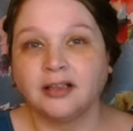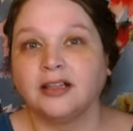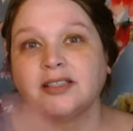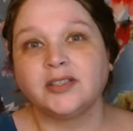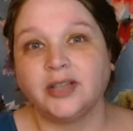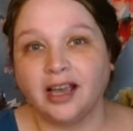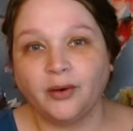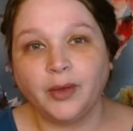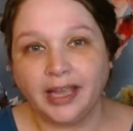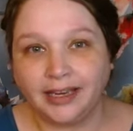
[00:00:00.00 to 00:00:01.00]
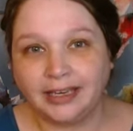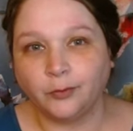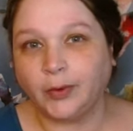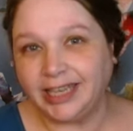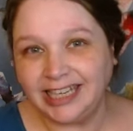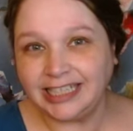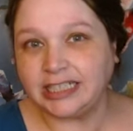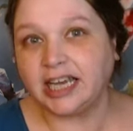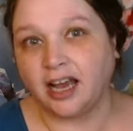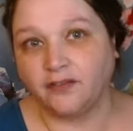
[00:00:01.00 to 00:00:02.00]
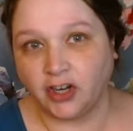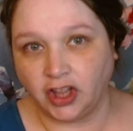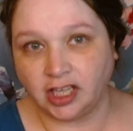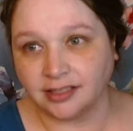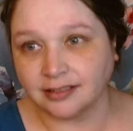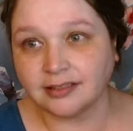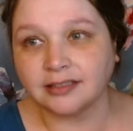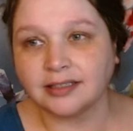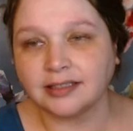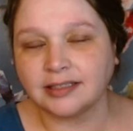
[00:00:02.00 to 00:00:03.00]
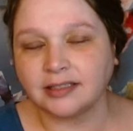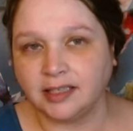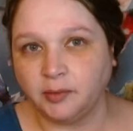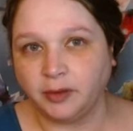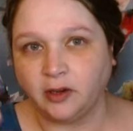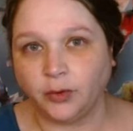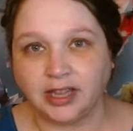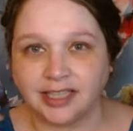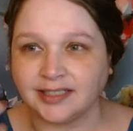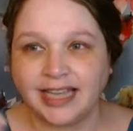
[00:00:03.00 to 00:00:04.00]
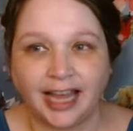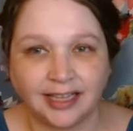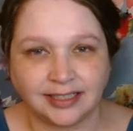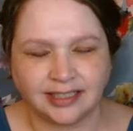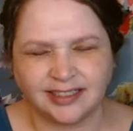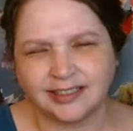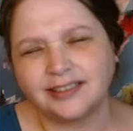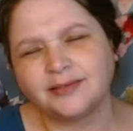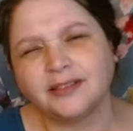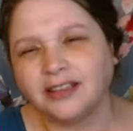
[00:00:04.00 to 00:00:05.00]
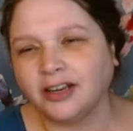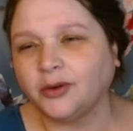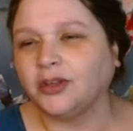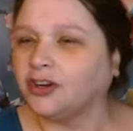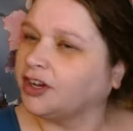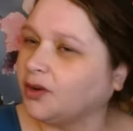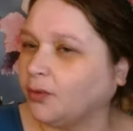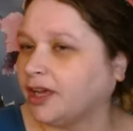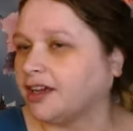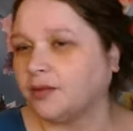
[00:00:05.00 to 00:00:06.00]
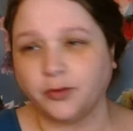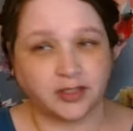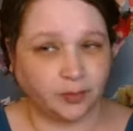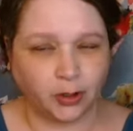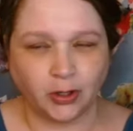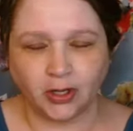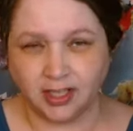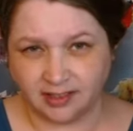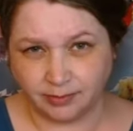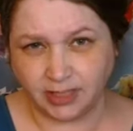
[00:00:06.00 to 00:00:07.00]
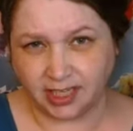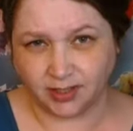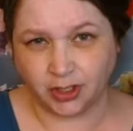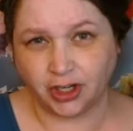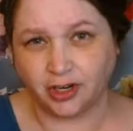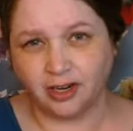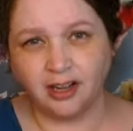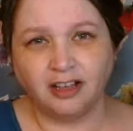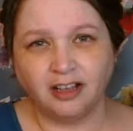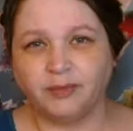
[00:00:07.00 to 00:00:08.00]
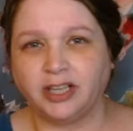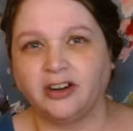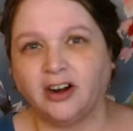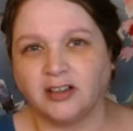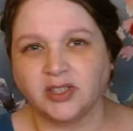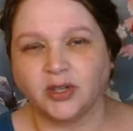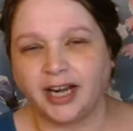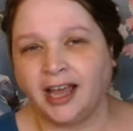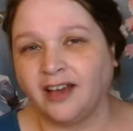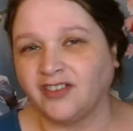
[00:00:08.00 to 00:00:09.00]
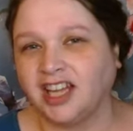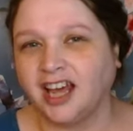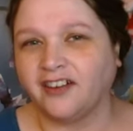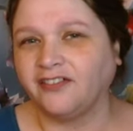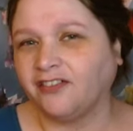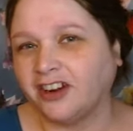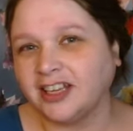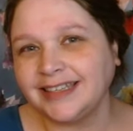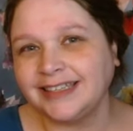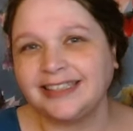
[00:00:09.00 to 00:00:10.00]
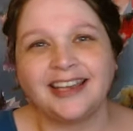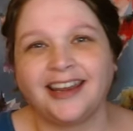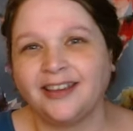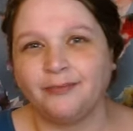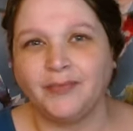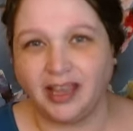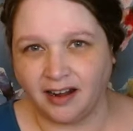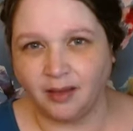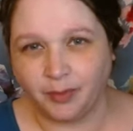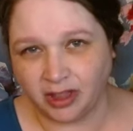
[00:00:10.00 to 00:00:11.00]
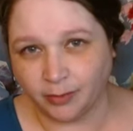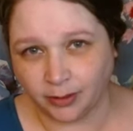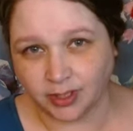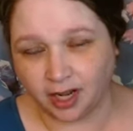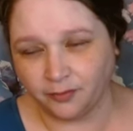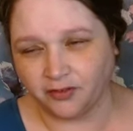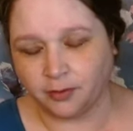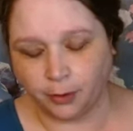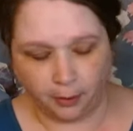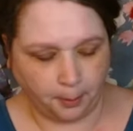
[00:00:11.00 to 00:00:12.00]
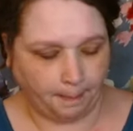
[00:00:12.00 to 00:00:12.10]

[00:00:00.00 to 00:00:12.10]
So now we need to cover this. Sleeping with this as is, you know, you're going to wake up with some curl and some texture, but you're also going to have a lot of frizz and it may not be the most comfortable.